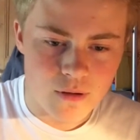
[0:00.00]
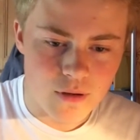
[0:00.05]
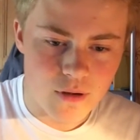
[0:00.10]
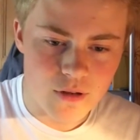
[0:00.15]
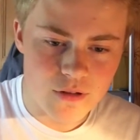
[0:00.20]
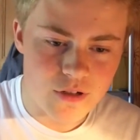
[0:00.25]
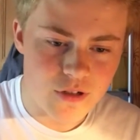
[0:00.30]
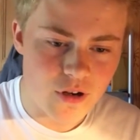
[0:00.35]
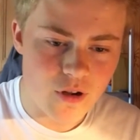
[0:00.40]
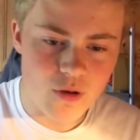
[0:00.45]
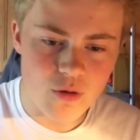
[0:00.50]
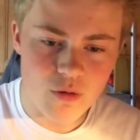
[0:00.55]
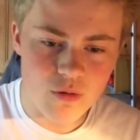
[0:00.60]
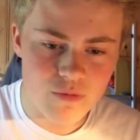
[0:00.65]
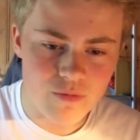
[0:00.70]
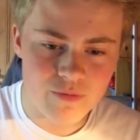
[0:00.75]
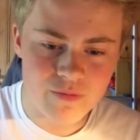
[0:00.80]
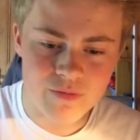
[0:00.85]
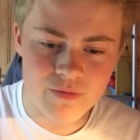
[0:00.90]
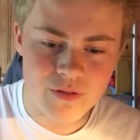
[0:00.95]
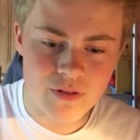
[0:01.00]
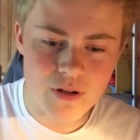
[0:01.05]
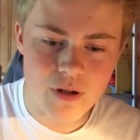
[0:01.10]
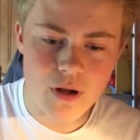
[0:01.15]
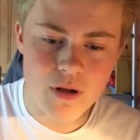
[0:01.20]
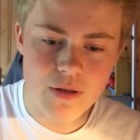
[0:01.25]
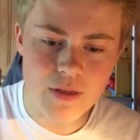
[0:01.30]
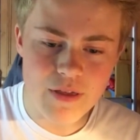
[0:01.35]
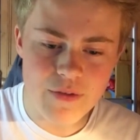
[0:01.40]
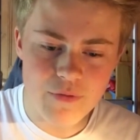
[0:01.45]
I don't know.
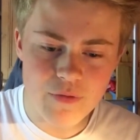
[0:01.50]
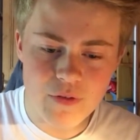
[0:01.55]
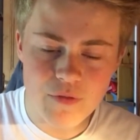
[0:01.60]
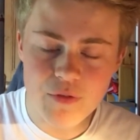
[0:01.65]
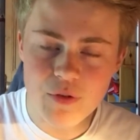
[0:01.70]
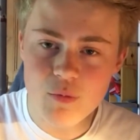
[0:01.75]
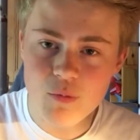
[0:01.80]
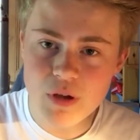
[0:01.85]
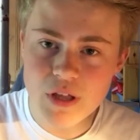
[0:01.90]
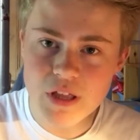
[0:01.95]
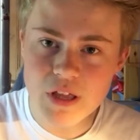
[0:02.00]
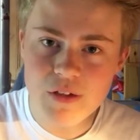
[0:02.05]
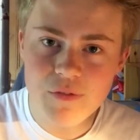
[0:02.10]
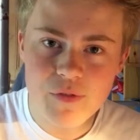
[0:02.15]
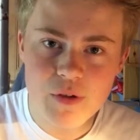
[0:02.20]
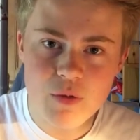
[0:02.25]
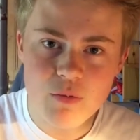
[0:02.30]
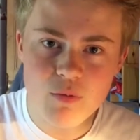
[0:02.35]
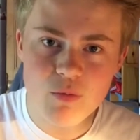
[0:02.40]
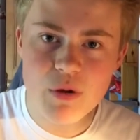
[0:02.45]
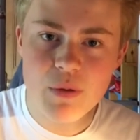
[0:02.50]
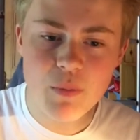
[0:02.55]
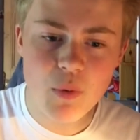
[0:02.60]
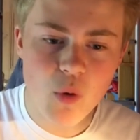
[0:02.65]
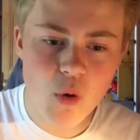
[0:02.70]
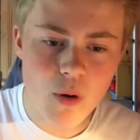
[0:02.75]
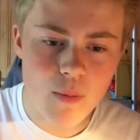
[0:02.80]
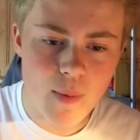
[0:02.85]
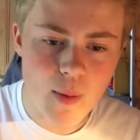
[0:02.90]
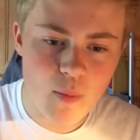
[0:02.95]
If we
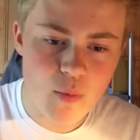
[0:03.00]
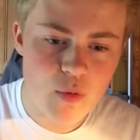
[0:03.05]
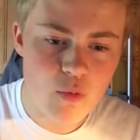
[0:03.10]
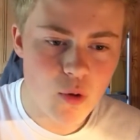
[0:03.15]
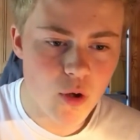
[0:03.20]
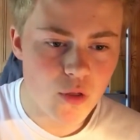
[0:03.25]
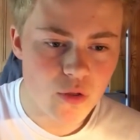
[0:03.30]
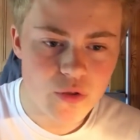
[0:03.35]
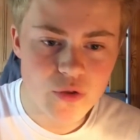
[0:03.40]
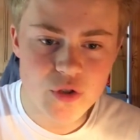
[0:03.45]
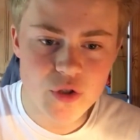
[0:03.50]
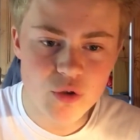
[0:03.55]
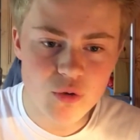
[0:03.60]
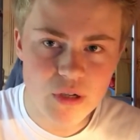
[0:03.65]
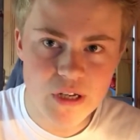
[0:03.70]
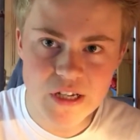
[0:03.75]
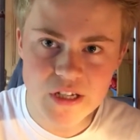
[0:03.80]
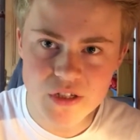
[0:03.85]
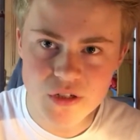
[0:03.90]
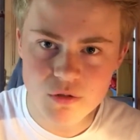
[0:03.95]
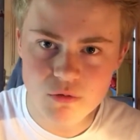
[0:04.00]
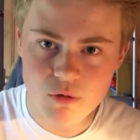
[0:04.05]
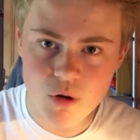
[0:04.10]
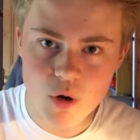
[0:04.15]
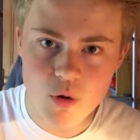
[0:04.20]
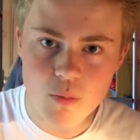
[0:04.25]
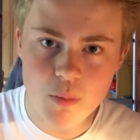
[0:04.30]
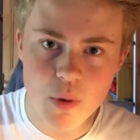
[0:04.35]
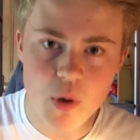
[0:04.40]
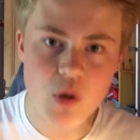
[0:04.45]
bought him and we won 2 leagues in a
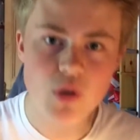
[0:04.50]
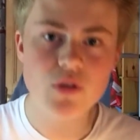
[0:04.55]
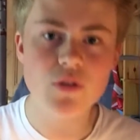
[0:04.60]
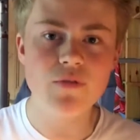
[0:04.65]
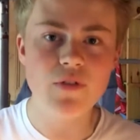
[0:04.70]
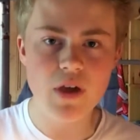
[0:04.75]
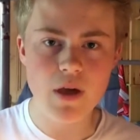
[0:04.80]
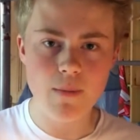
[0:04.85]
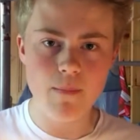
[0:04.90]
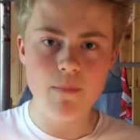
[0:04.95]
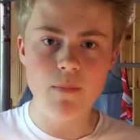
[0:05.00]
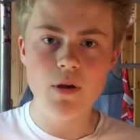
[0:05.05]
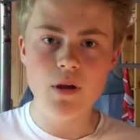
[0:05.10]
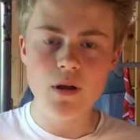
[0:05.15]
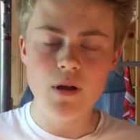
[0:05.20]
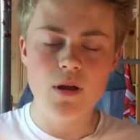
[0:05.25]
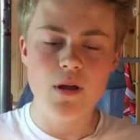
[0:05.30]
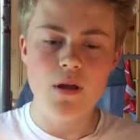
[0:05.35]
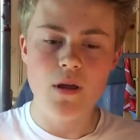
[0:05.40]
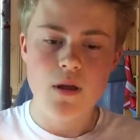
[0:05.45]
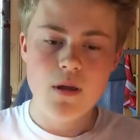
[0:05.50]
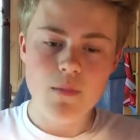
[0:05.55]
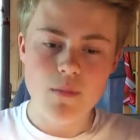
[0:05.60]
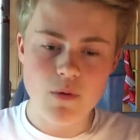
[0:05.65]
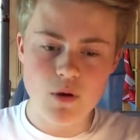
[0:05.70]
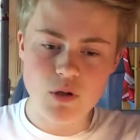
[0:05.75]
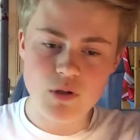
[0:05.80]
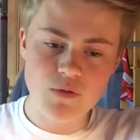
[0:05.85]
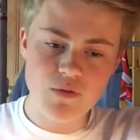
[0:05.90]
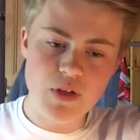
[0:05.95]
row because of him,
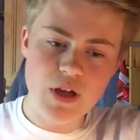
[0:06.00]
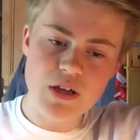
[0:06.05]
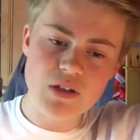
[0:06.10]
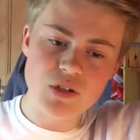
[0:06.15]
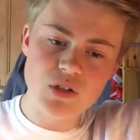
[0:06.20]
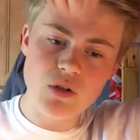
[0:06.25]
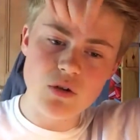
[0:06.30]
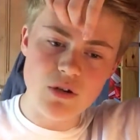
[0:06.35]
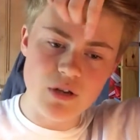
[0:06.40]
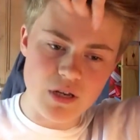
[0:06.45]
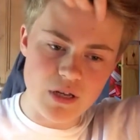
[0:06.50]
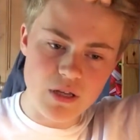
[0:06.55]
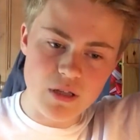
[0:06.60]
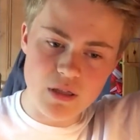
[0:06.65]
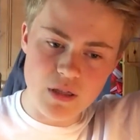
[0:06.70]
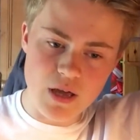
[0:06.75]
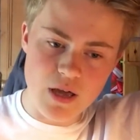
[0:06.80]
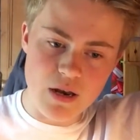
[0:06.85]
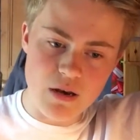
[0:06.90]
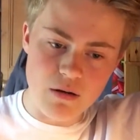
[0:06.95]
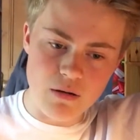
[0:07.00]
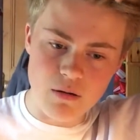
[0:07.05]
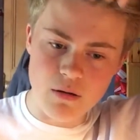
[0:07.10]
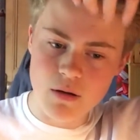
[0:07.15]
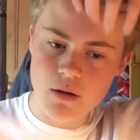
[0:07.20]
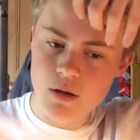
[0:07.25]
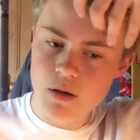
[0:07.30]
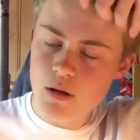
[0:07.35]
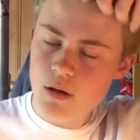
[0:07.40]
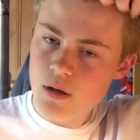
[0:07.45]
because of that signing, then
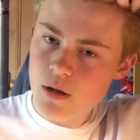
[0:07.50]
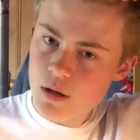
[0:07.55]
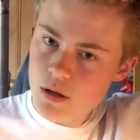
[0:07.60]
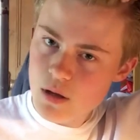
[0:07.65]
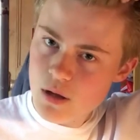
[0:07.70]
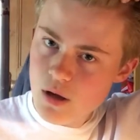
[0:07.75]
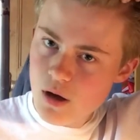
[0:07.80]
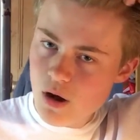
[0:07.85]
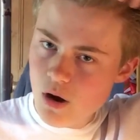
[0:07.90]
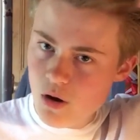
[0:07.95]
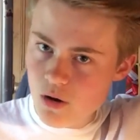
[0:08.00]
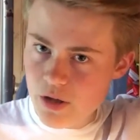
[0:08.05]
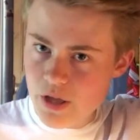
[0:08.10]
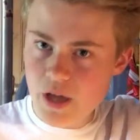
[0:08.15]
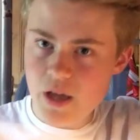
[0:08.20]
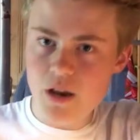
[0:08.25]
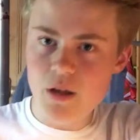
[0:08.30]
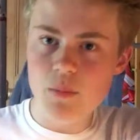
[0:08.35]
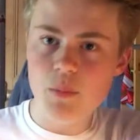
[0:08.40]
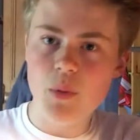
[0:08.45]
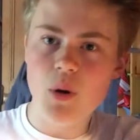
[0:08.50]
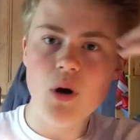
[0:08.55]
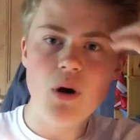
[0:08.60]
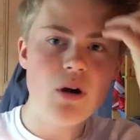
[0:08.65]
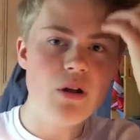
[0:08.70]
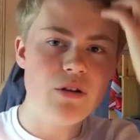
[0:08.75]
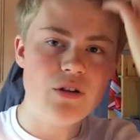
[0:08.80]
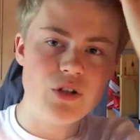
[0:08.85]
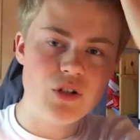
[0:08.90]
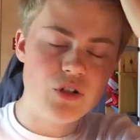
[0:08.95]
I'll get it. But
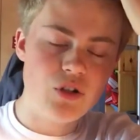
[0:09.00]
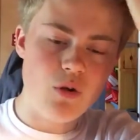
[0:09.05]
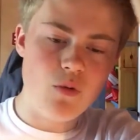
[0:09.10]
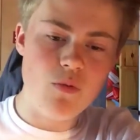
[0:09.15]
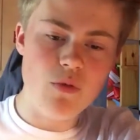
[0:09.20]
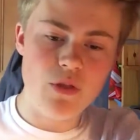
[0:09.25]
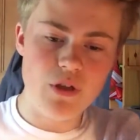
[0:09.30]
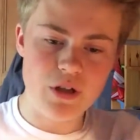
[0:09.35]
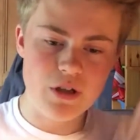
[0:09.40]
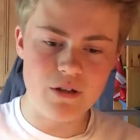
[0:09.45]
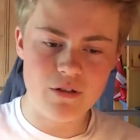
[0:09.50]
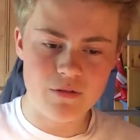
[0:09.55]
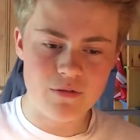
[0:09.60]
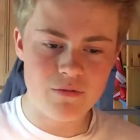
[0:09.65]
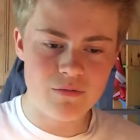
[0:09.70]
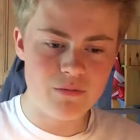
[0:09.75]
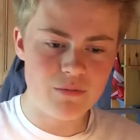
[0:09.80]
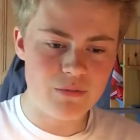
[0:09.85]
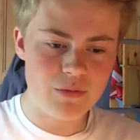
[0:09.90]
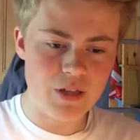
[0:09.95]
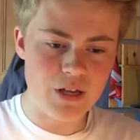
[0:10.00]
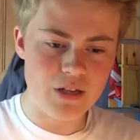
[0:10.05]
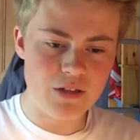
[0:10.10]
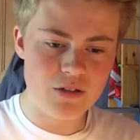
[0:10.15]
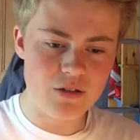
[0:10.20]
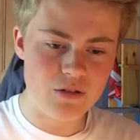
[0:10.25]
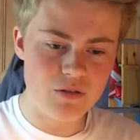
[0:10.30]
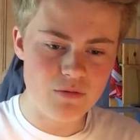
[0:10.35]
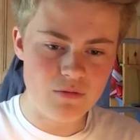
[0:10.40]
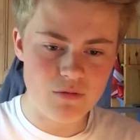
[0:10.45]
I just don't think
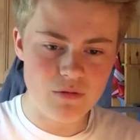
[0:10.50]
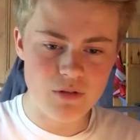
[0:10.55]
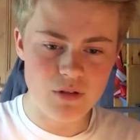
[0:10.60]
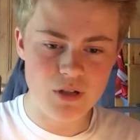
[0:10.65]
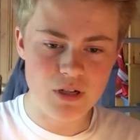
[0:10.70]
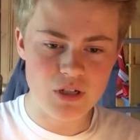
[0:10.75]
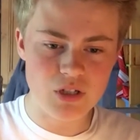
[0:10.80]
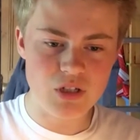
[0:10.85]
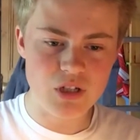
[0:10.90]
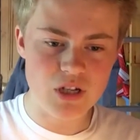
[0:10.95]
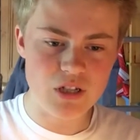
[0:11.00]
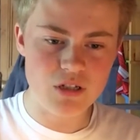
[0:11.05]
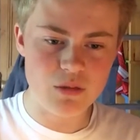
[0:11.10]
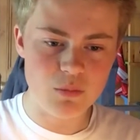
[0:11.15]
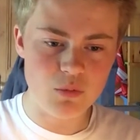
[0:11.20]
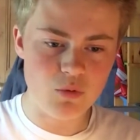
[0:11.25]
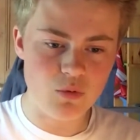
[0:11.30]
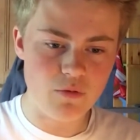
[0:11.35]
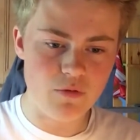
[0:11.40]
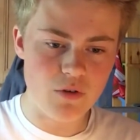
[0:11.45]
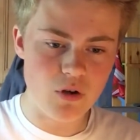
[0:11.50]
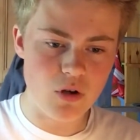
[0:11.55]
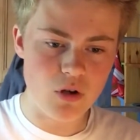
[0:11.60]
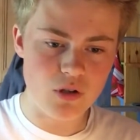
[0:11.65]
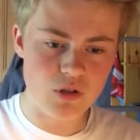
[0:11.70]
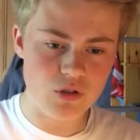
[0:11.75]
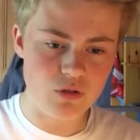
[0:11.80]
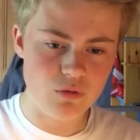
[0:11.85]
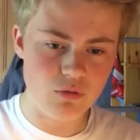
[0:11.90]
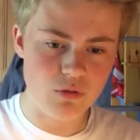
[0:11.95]
that's accessible for
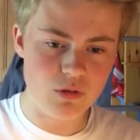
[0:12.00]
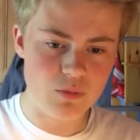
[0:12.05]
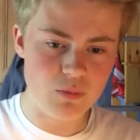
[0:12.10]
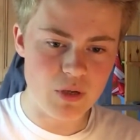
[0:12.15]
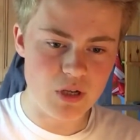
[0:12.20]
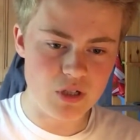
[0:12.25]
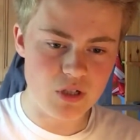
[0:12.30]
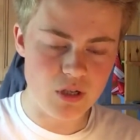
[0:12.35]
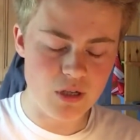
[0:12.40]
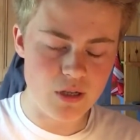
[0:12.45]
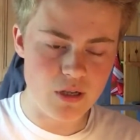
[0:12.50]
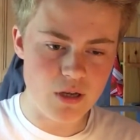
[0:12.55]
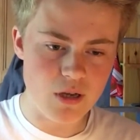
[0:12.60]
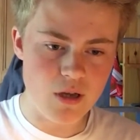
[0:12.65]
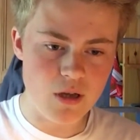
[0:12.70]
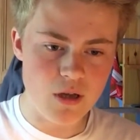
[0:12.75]
Arsenal especially.